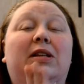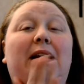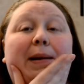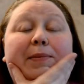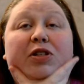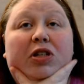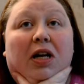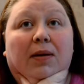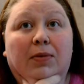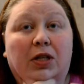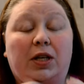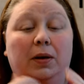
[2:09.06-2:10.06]
that I'm
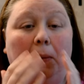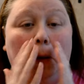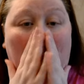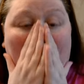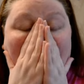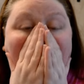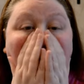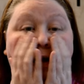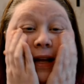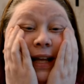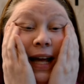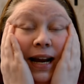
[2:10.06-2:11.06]
ascribed to.
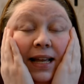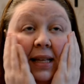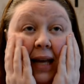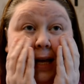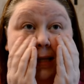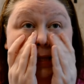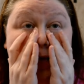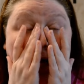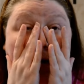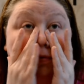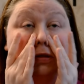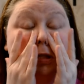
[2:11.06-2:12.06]
Casey
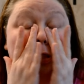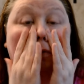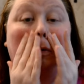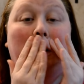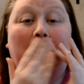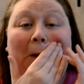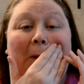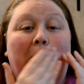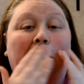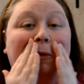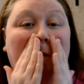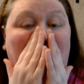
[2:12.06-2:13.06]
Holmes is the one who
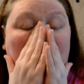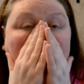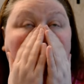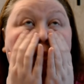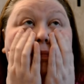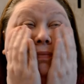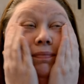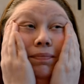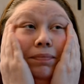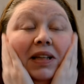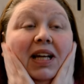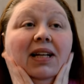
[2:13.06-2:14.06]

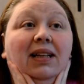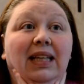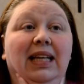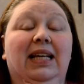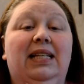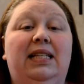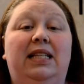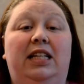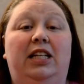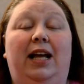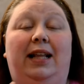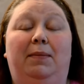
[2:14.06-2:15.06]
done a list and
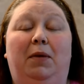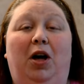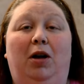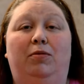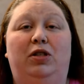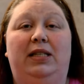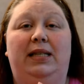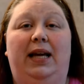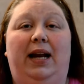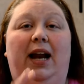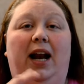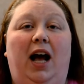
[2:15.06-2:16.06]
then at the bottom she said,
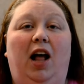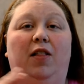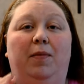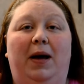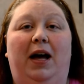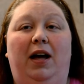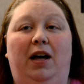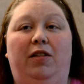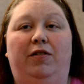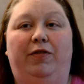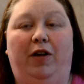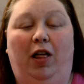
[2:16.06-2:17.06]
and all of my other
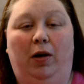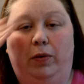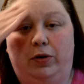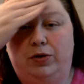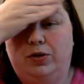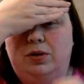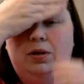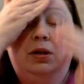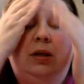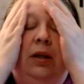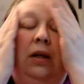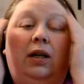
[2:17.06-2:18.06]
followers,
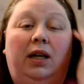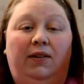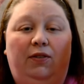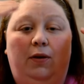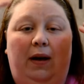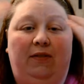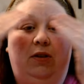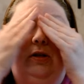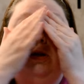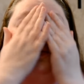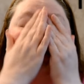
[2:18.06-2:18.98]
if you have YouTube